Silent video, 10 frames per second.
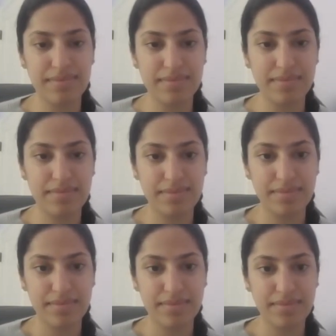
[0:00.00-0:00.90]

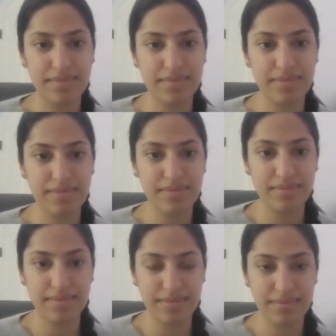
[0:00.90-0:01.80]

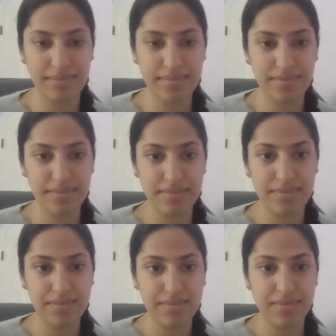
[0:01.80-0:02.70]

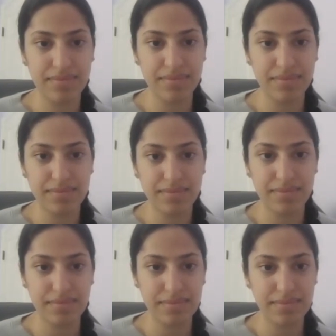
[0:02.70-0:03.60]

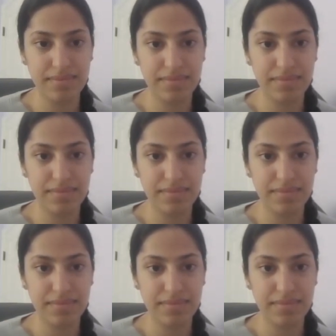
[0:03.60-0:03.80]
(not speaking)